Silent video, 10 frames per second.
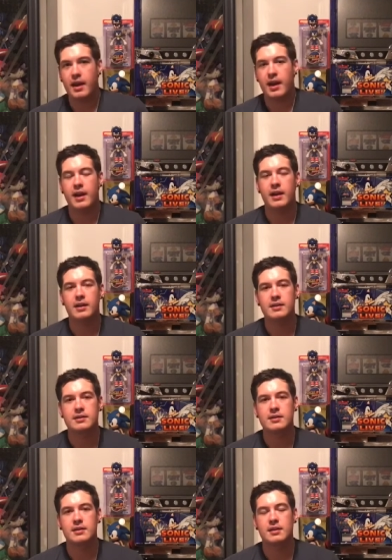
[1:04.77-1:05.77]

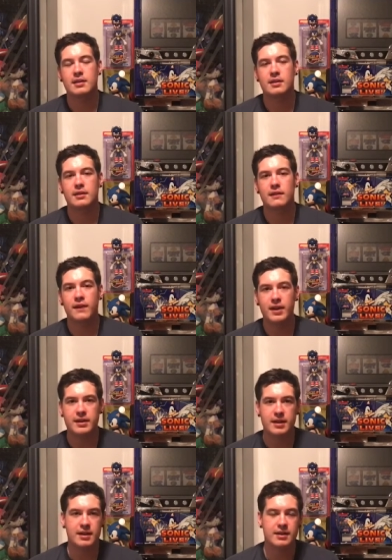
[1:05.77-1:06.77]
And the funny
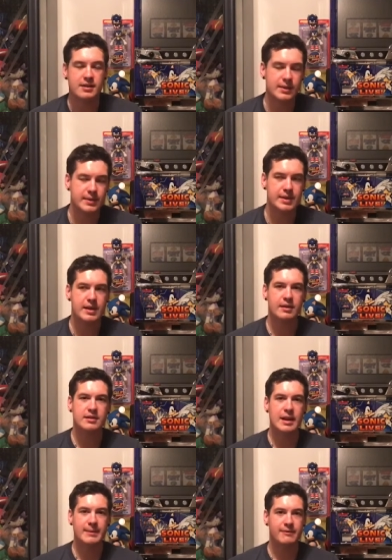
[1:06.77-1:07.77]
thing is, he was standing on
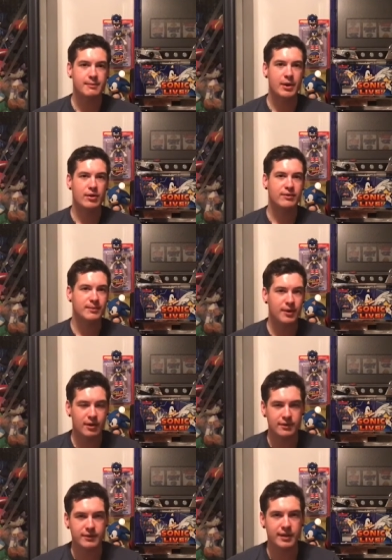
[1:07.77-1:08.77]
top of a barrel from
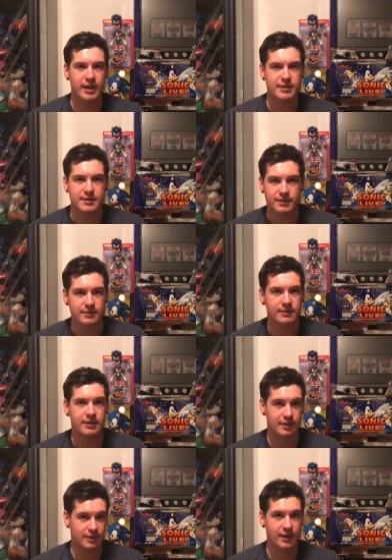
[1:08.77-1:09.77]
Carnival Night Zone.
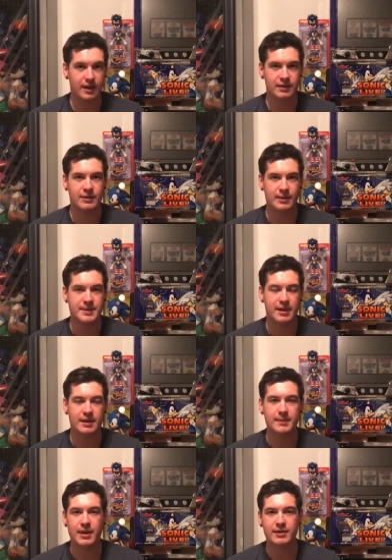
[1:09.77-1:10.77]
You know what I'm
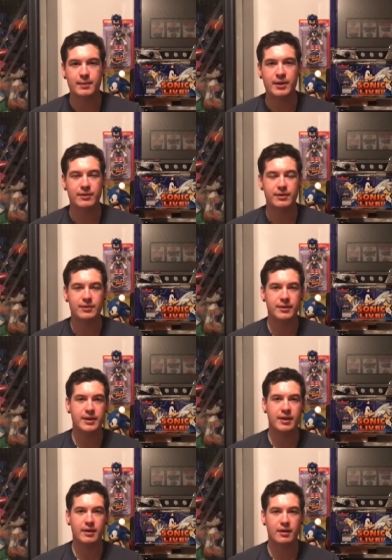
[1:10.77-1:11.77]
talking about, the barrel that annoyed
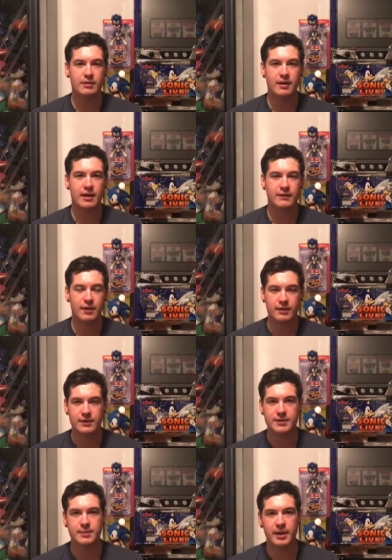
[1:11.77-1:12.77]
the hell out of all of
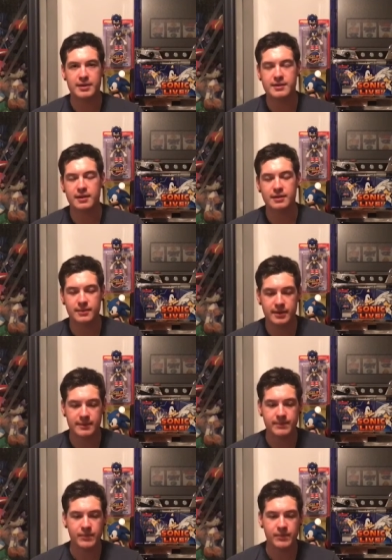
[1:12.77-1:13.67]
us who played Sonic 3.